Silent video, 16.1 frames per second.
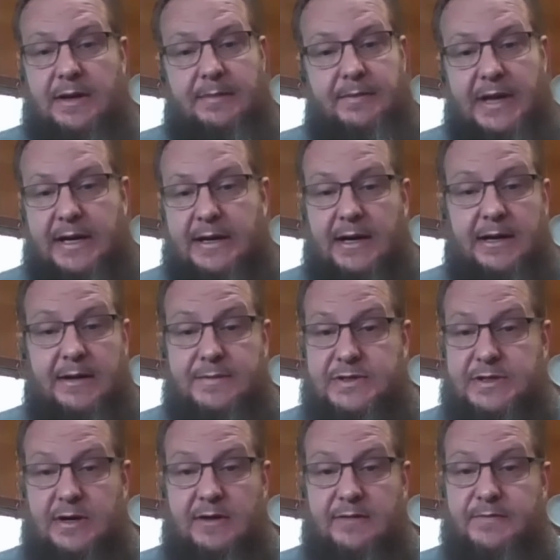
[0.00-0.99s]
It may not
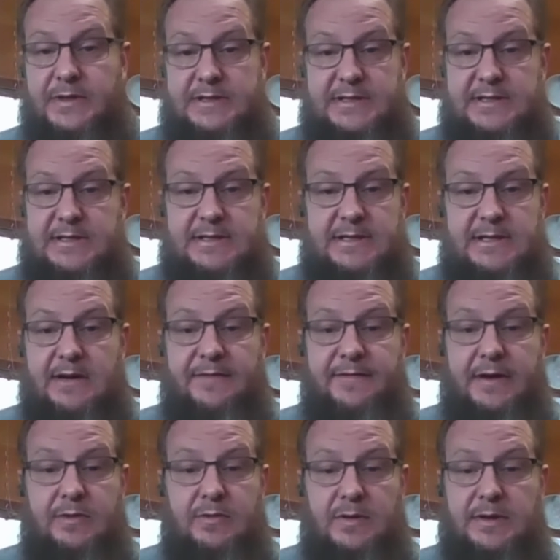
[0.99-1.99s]
absolve businesses at a
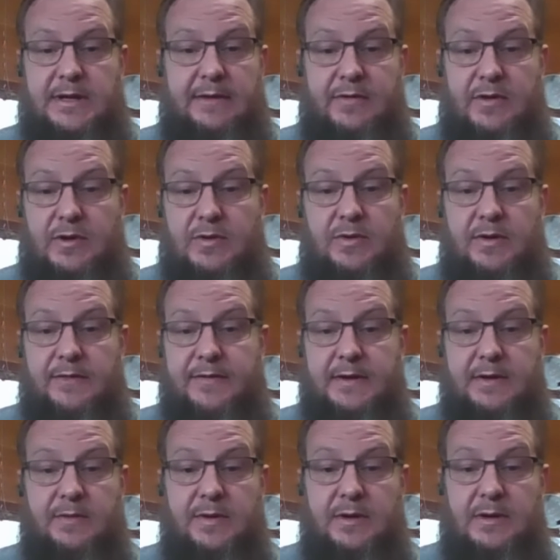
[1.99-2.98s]
federal level, or if
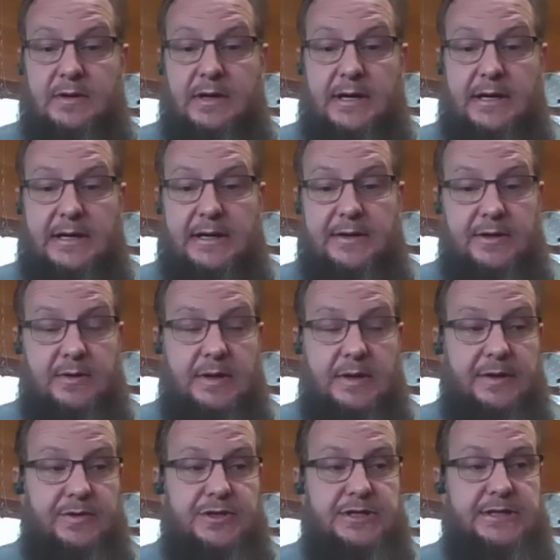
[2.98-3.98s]
there were,
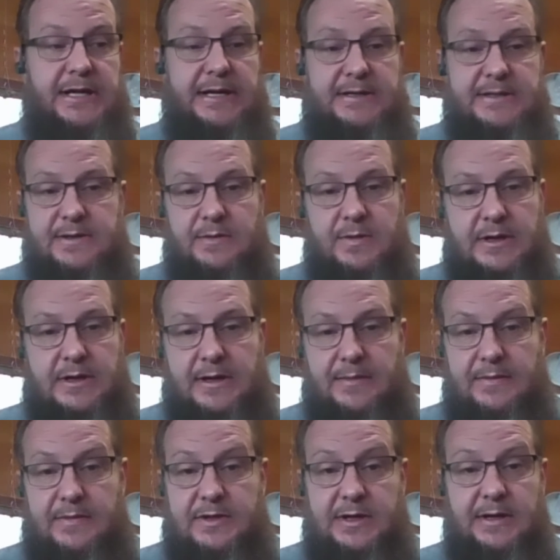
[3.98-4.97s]
other states that were
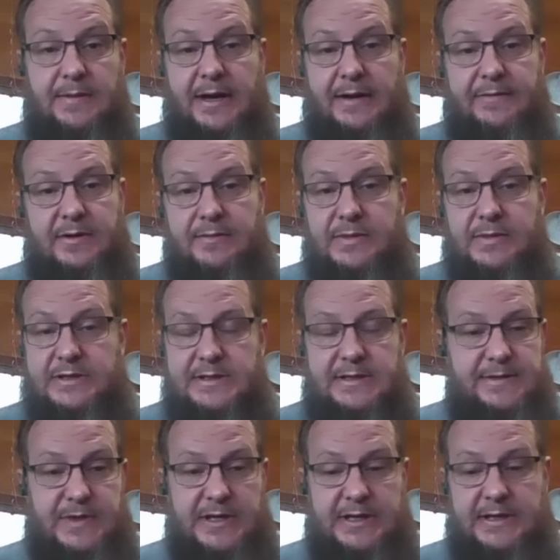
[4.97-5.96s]
coming to come after a
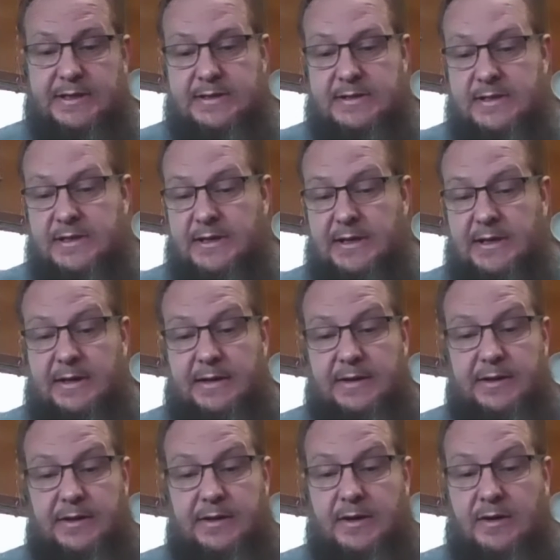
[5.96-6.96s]
business because,
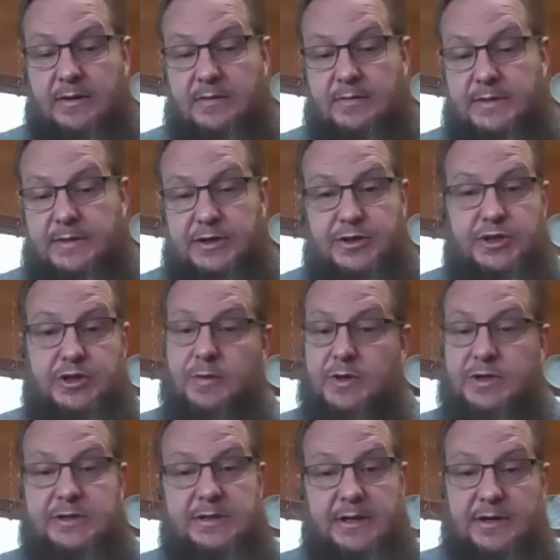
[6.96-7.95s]

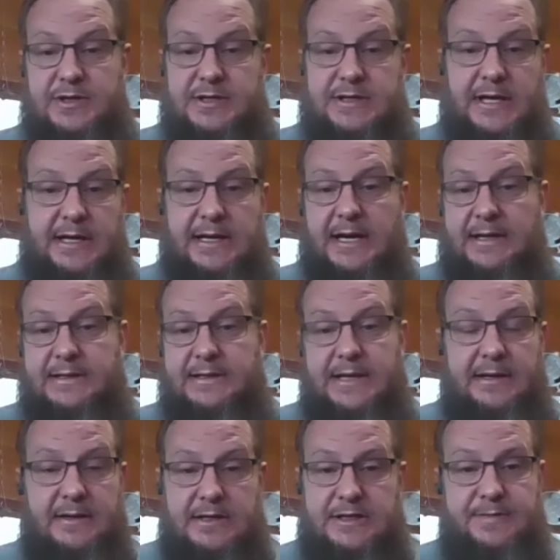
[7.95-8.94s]
consumers in their state had
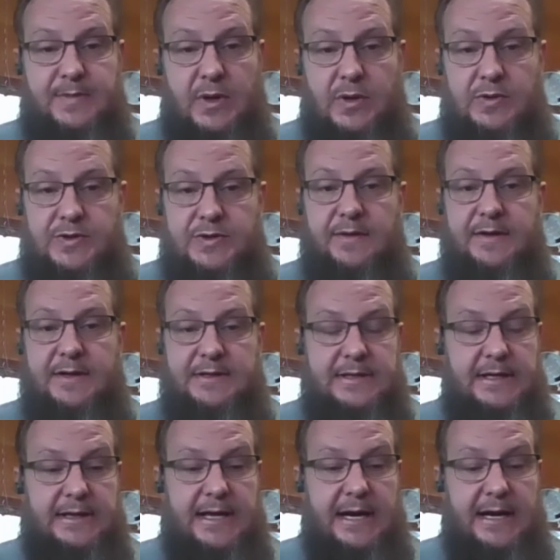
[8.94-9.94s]
data exposed or things
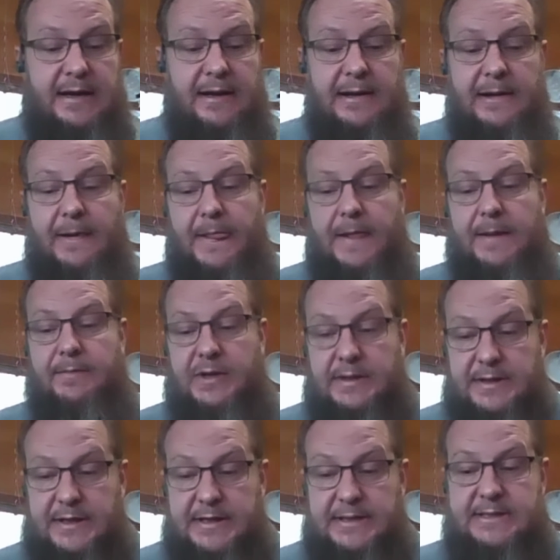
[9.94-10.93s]
like that. But
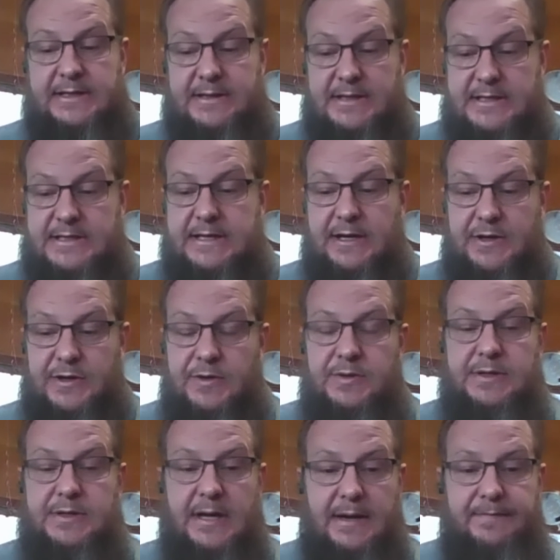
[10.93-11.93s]
at least in the state of
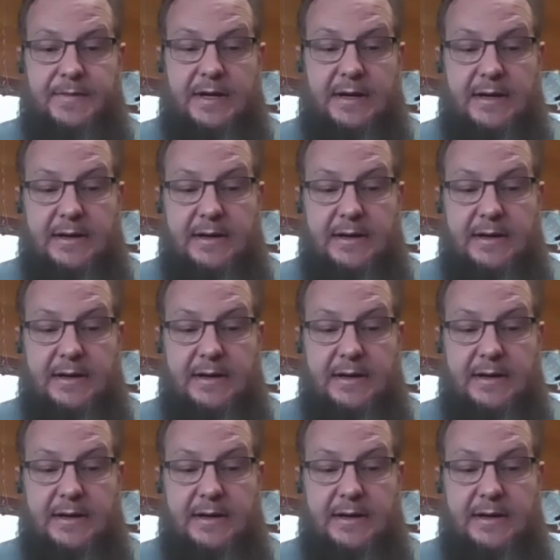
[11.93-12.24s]
Utah,